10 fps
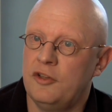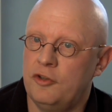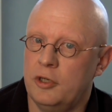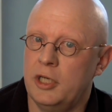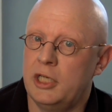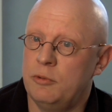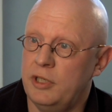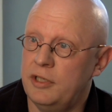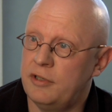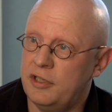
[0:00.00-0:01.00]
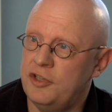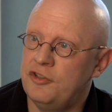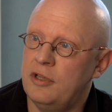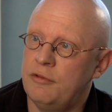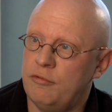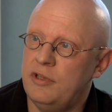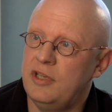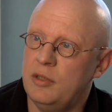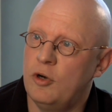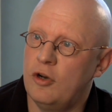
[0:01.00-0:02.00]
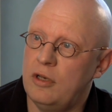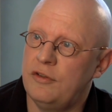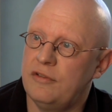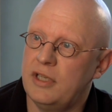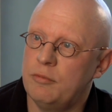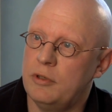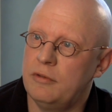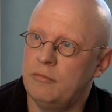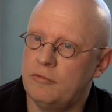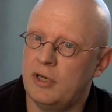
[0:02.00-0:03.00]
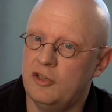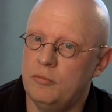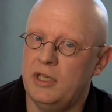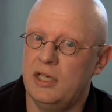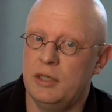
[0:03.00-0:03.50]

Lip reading: together with the traditional 3D models that we try to build.